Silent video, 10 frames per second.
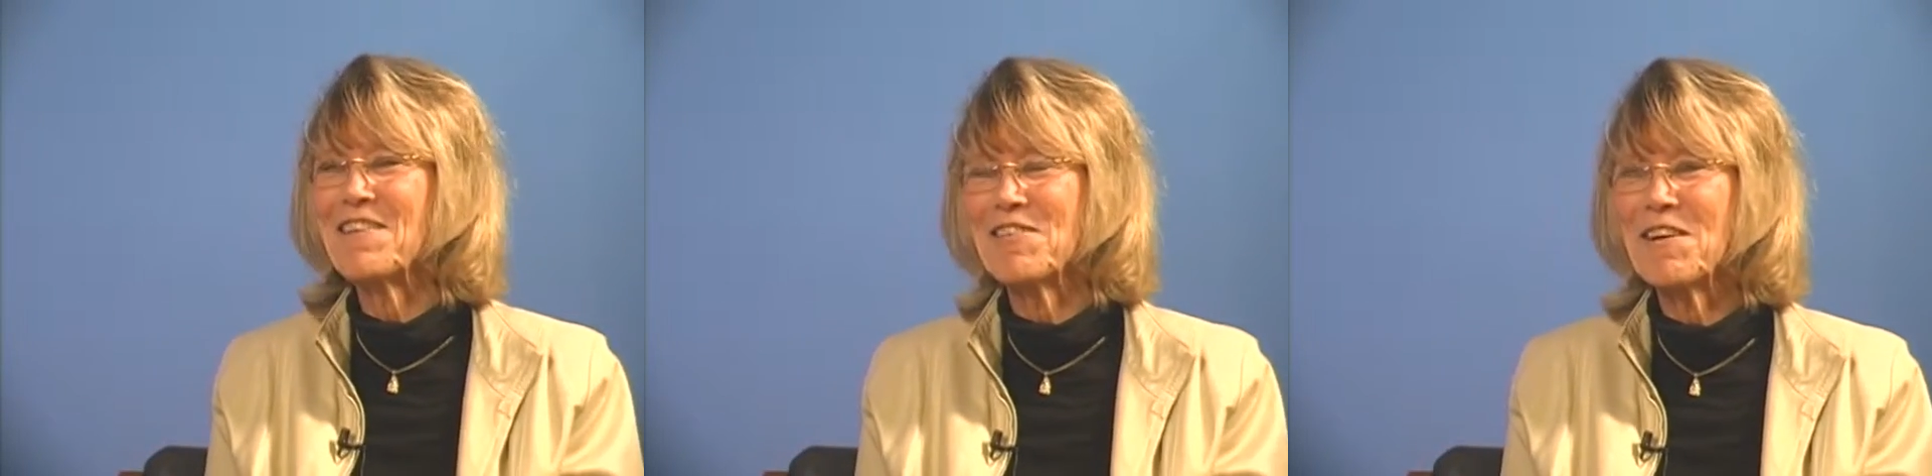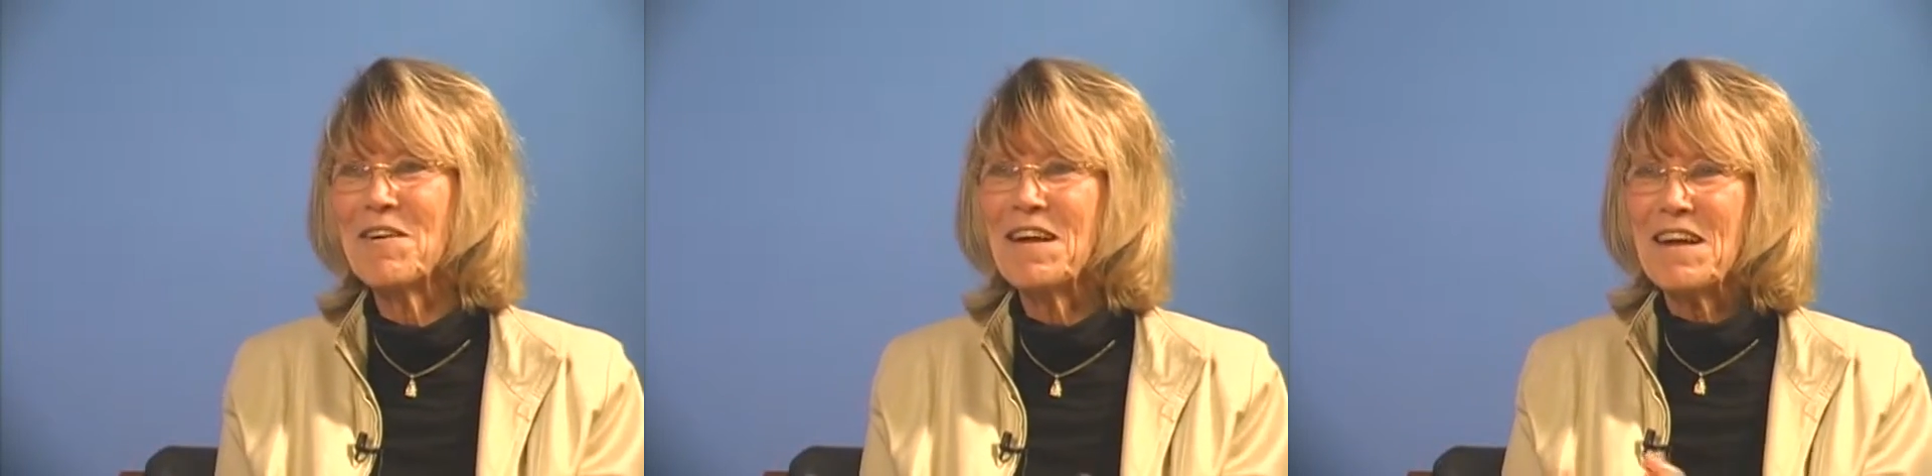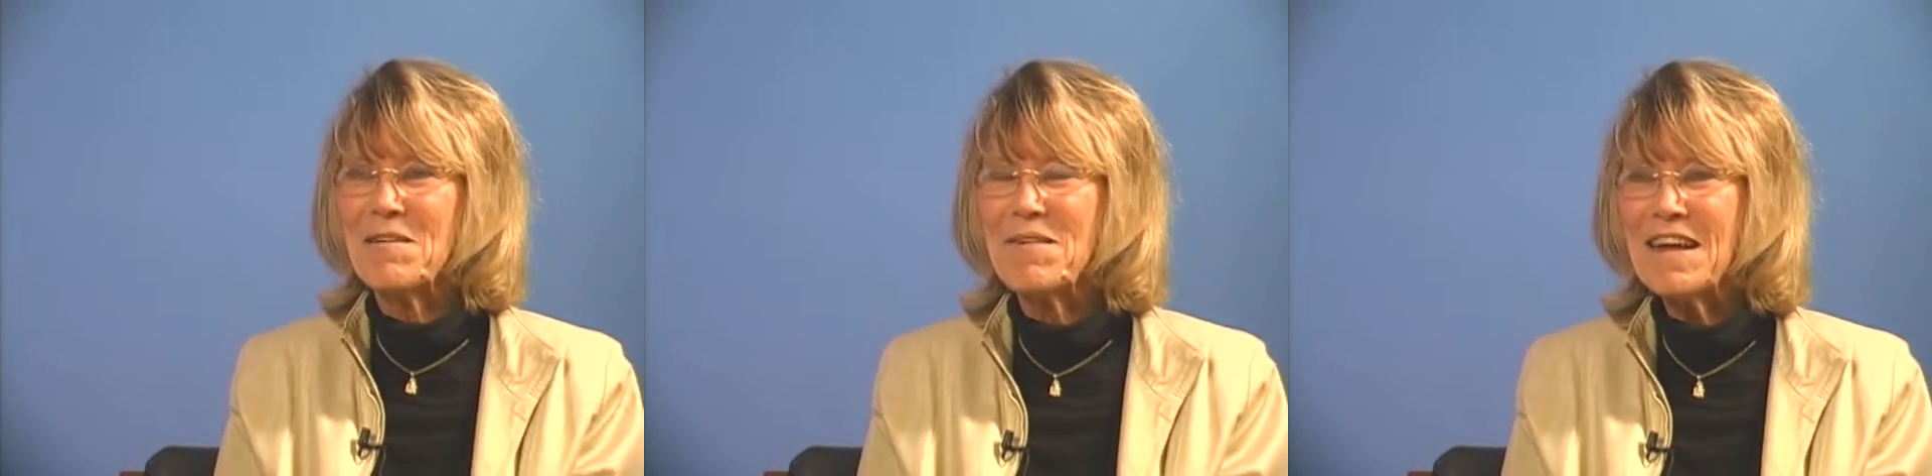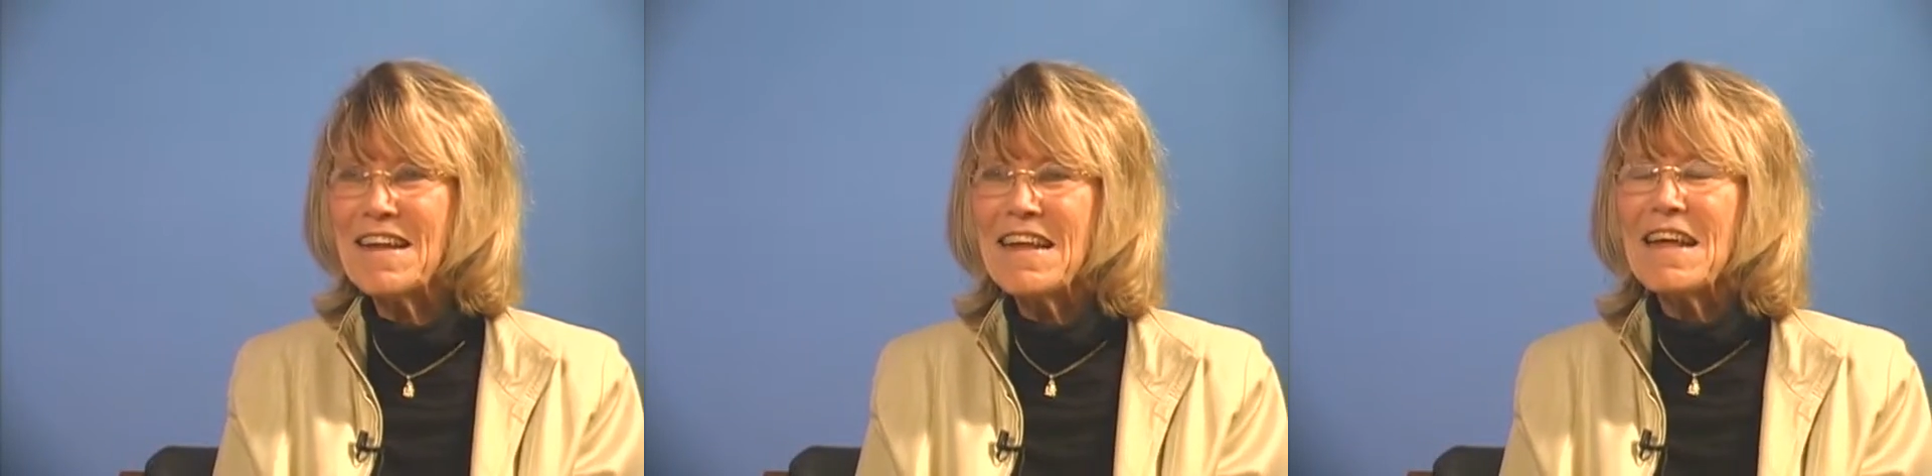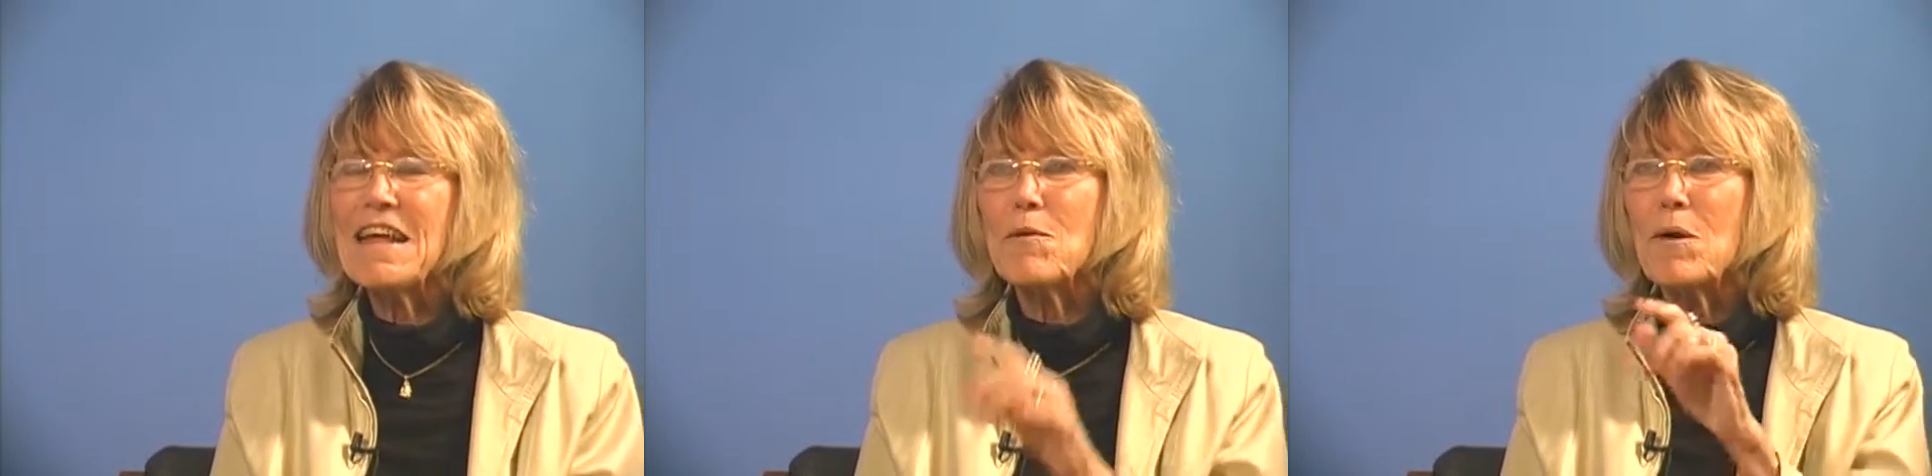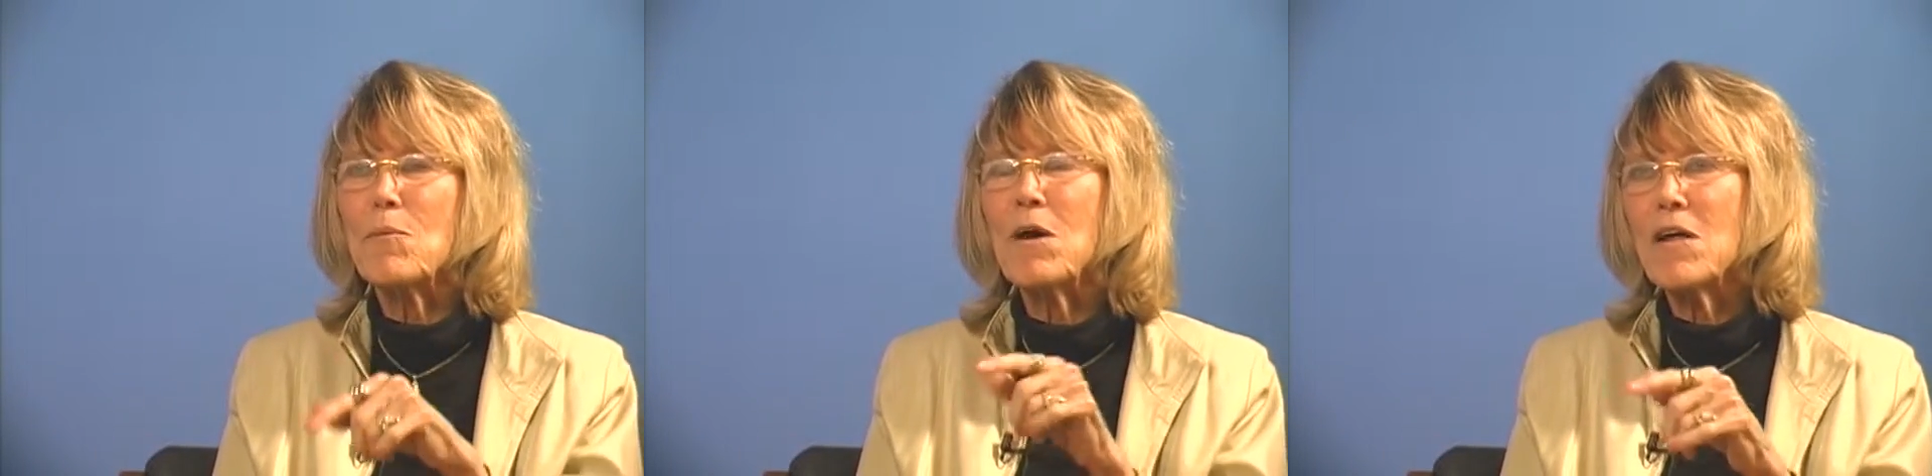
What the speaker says: So, but anyway,